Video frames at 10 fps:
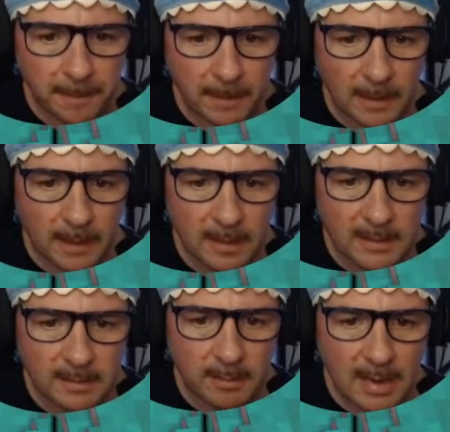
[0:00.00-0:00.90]

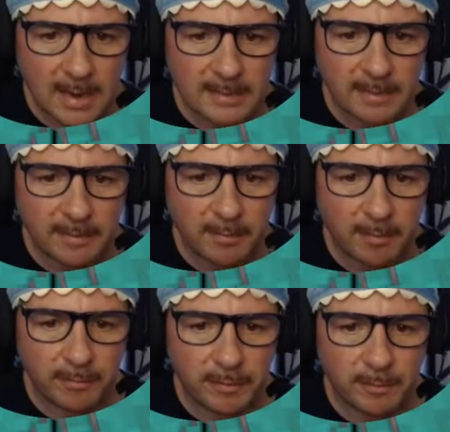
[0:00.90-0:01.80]
There's some cars having
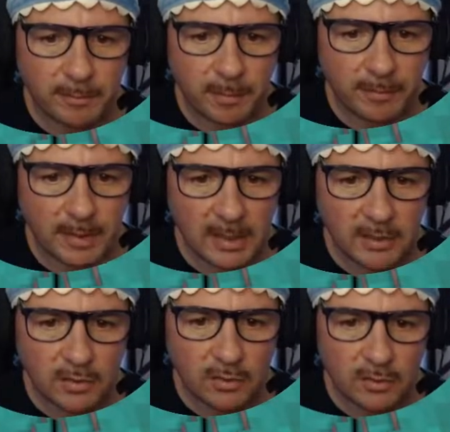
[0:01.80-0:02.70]
profiting
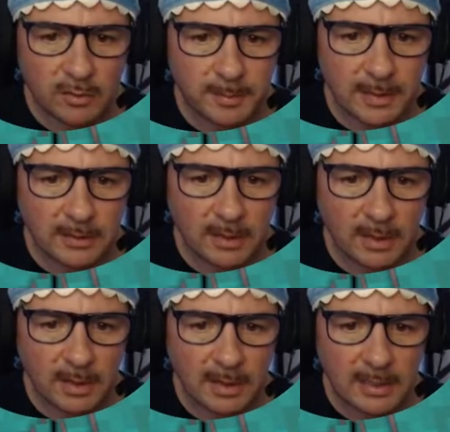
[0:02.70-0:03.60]
issues, but that's
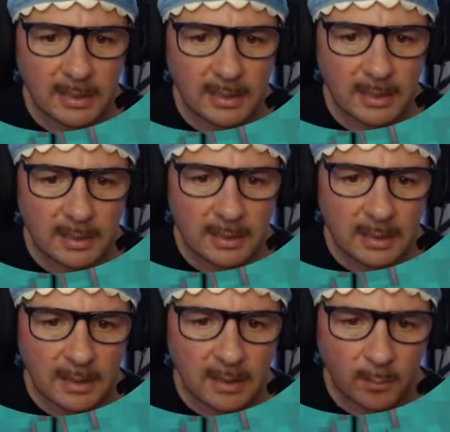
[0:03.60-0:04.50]
okay.
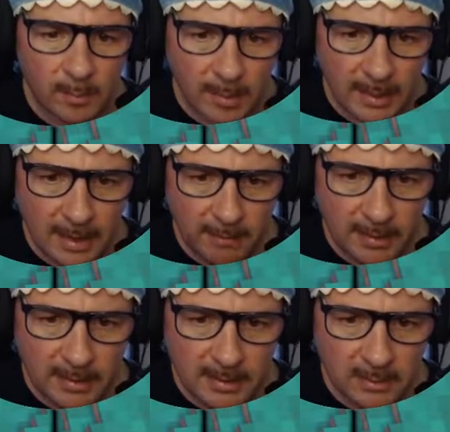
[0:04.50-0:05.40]
We want to get
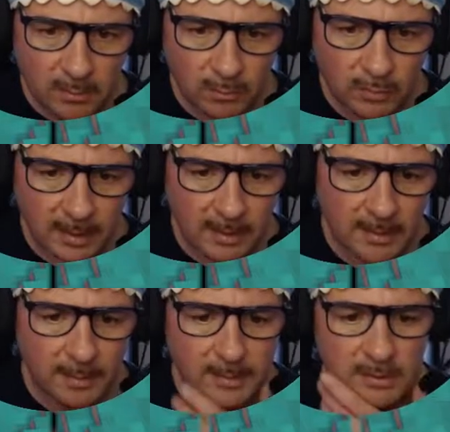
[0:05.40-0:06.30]
rid of this little track
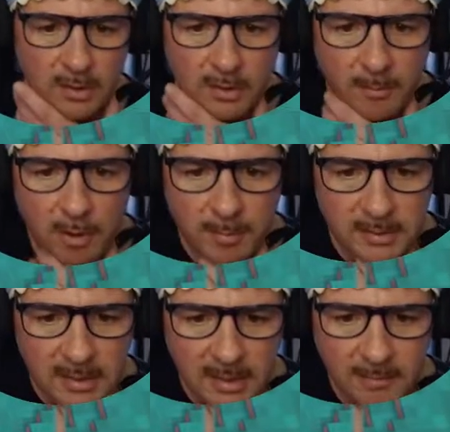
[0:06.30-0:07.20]
that one's on at the
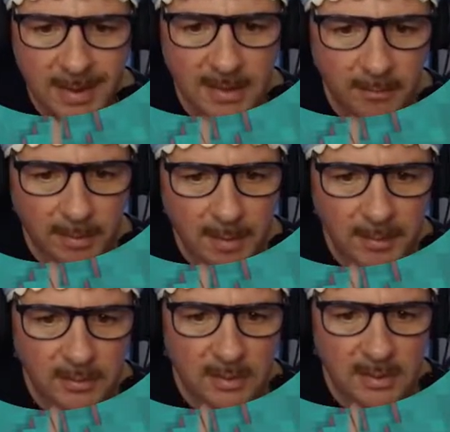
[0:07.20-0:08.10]
moment and make them come
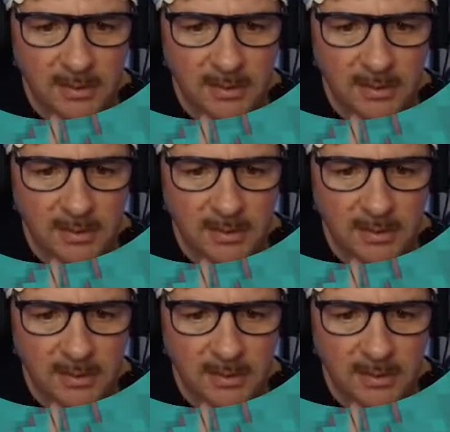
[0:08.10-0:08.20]
onto this